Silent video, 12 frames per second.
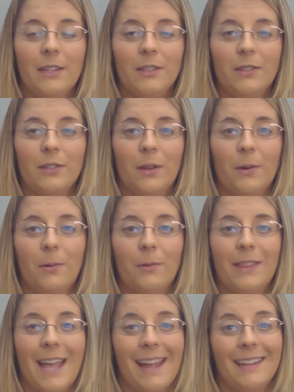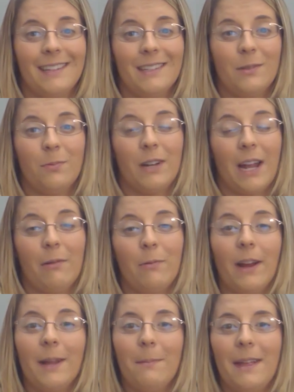So that is what I would
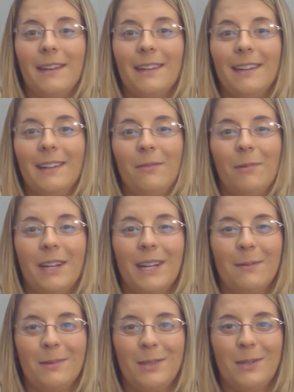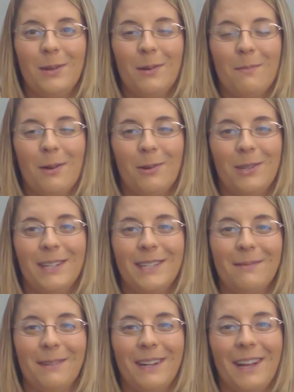recommend when it comes to emotions
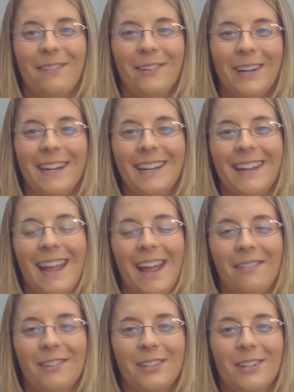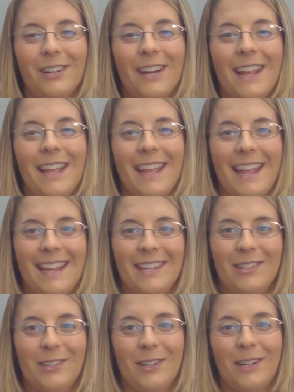and recovery after a
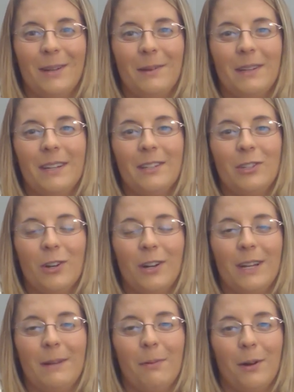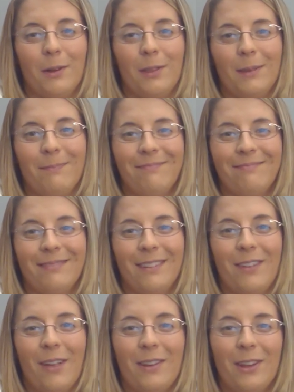surrogate journey birth.
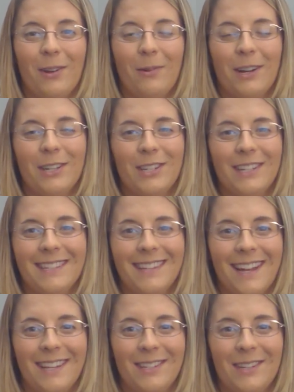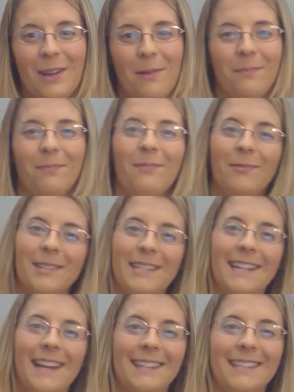If you have any other questions, let us know. We'll see
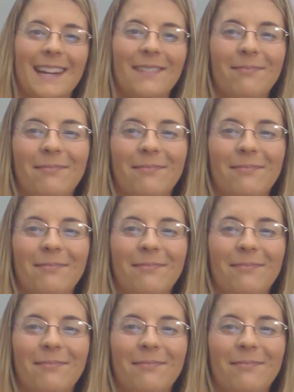you next time.